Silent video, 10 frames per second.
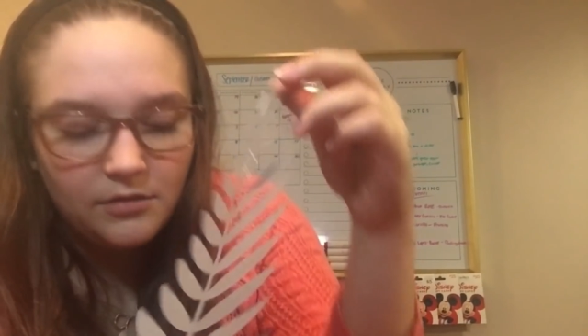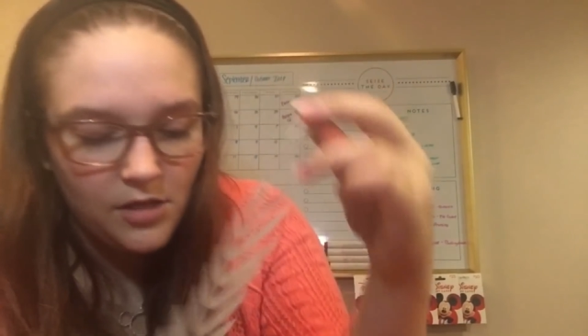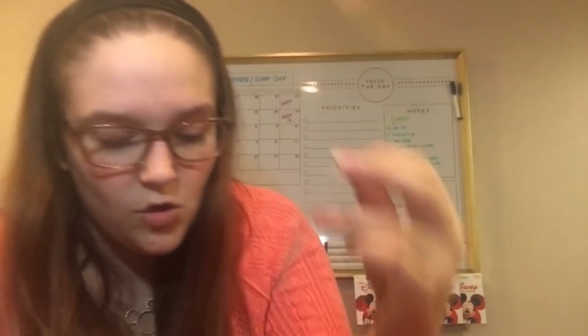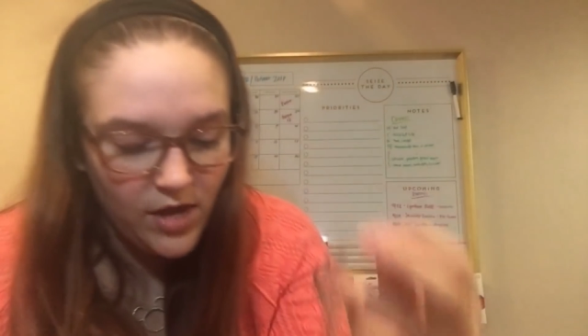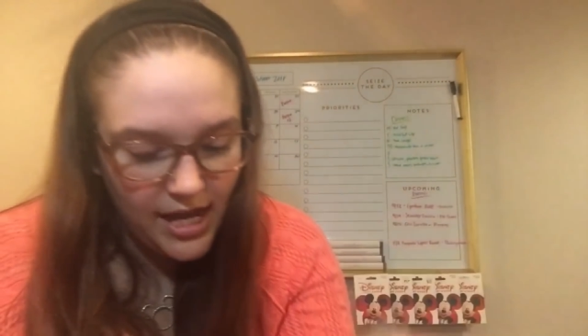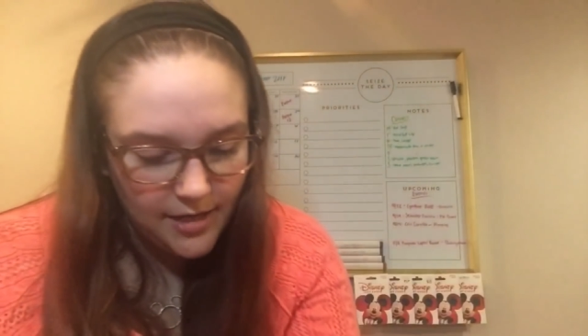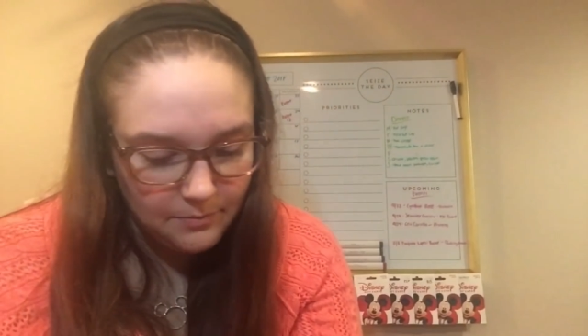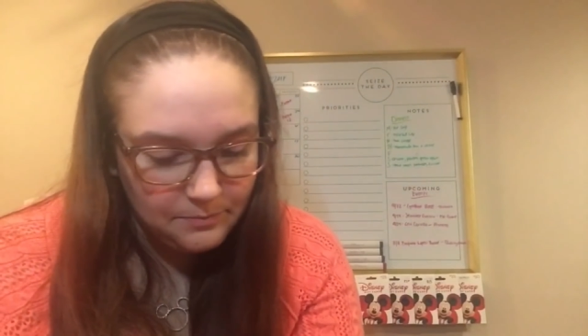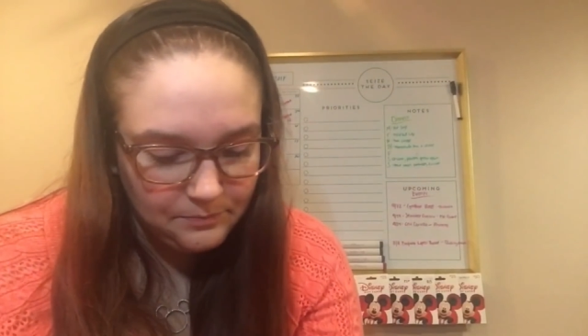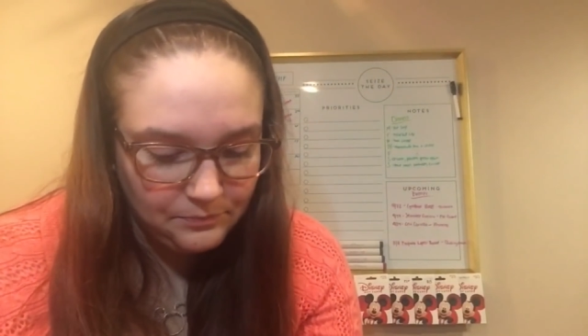you can.
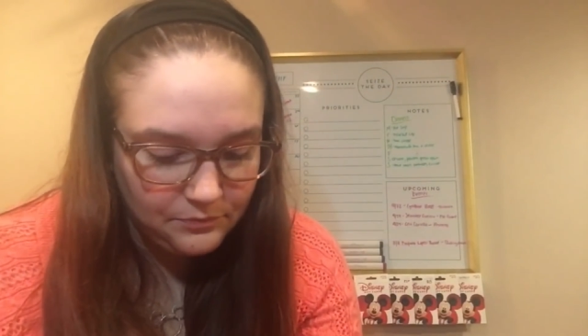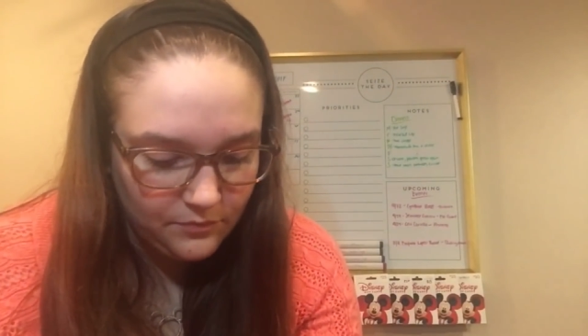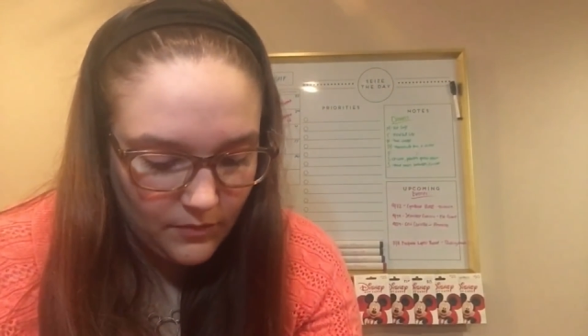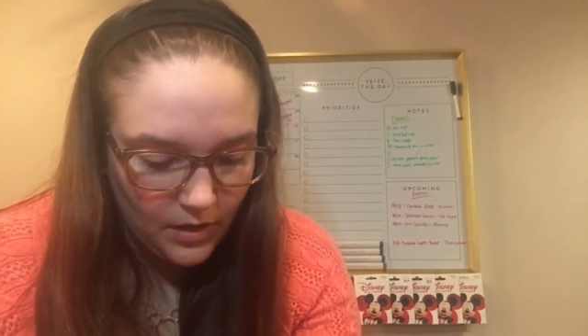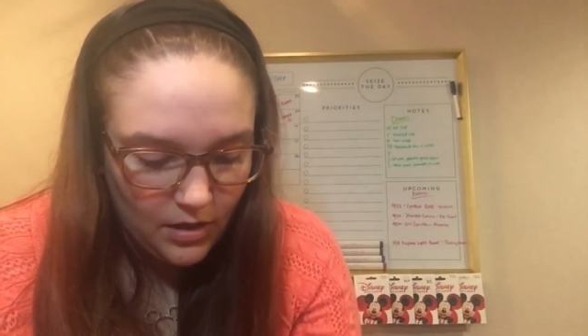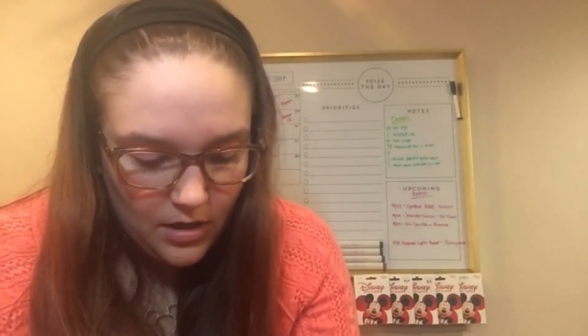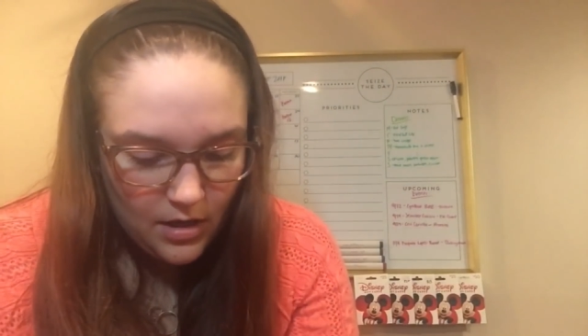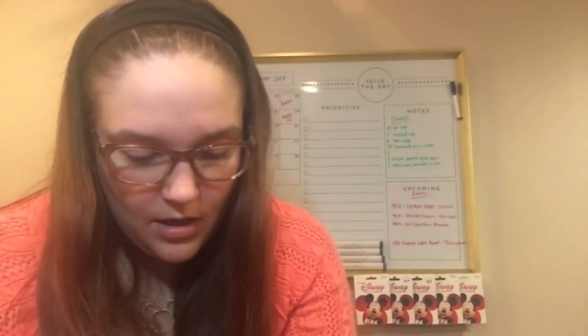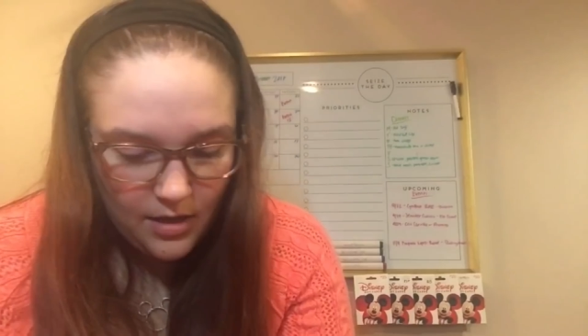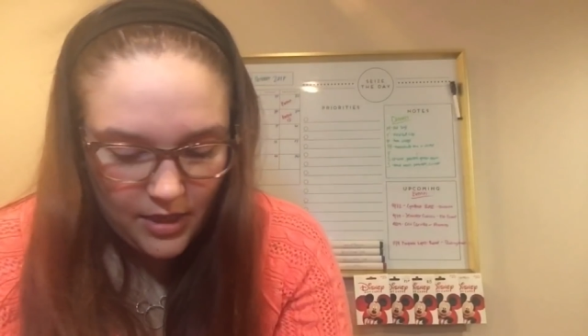
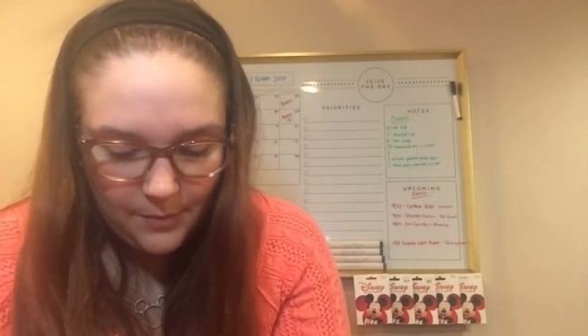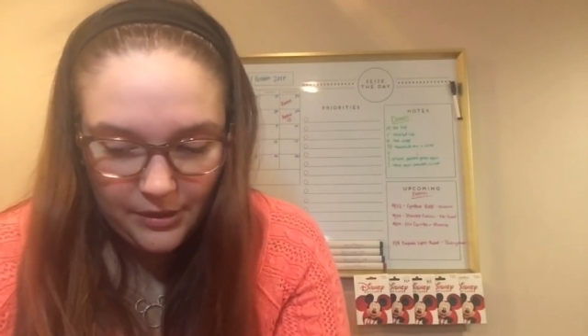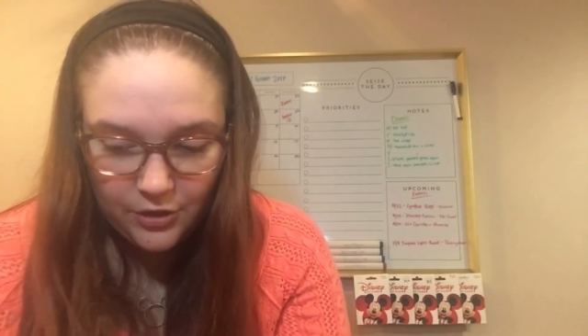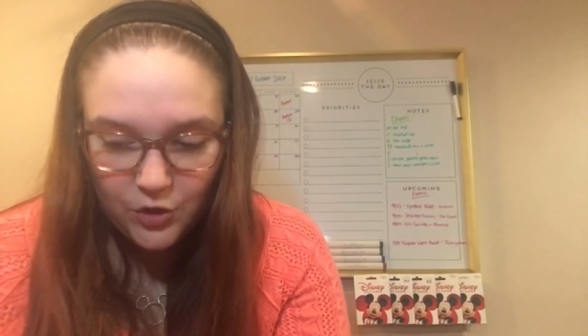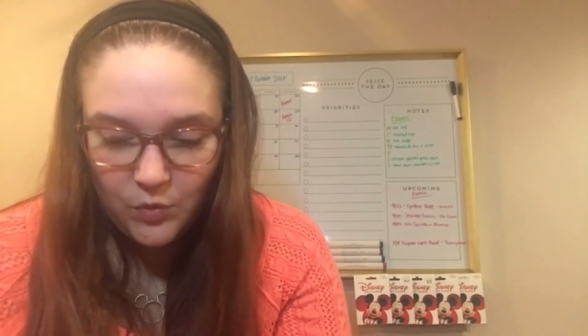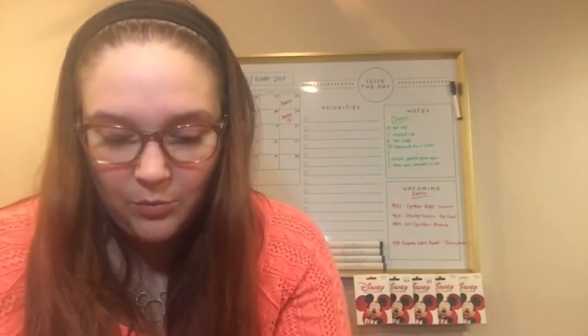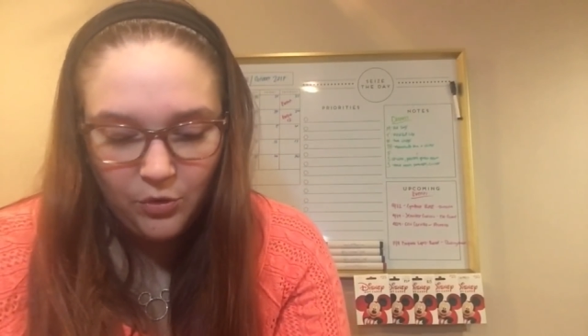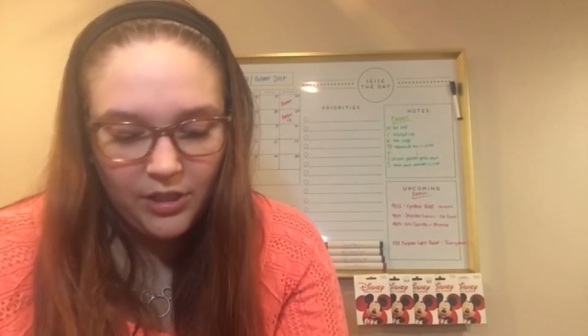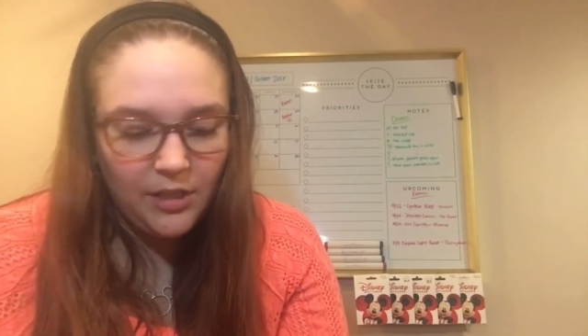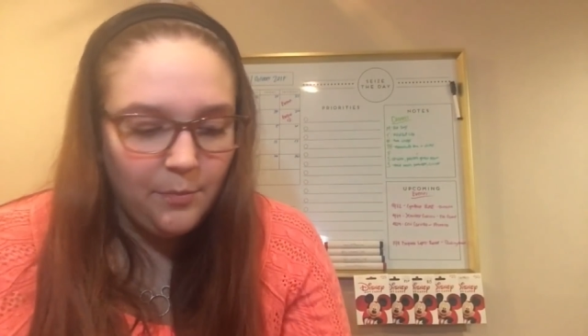And I'm going to do one more
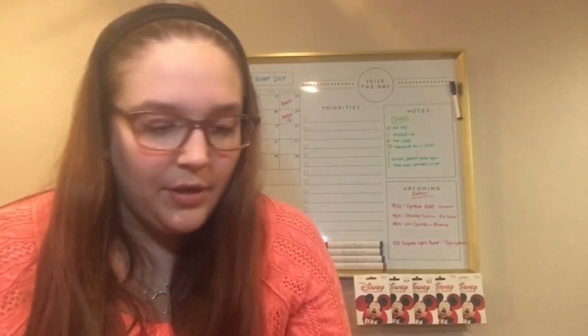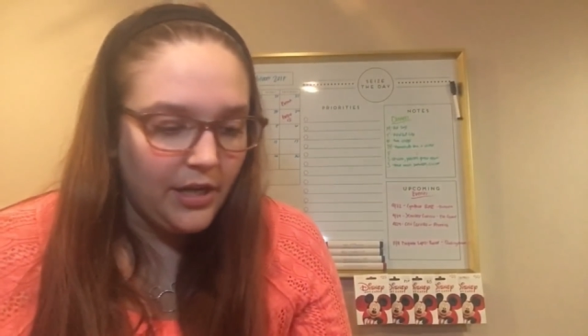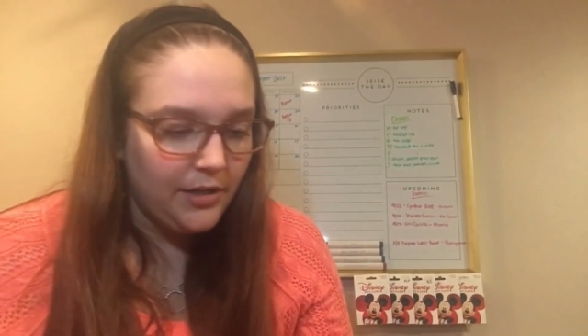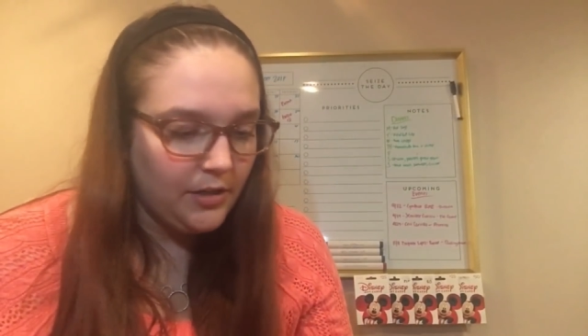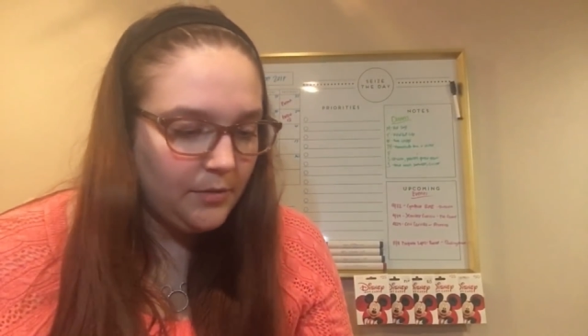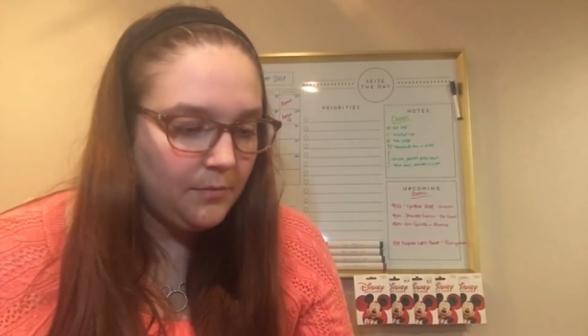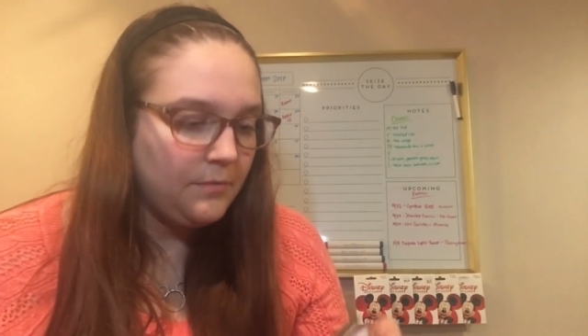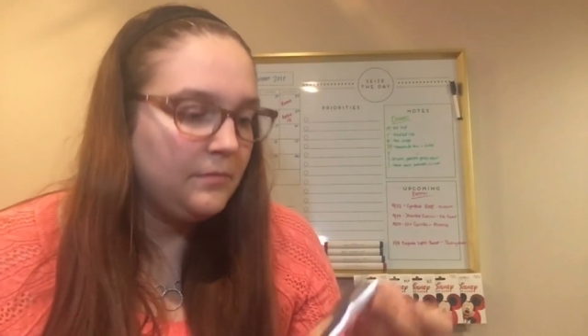at the bottom.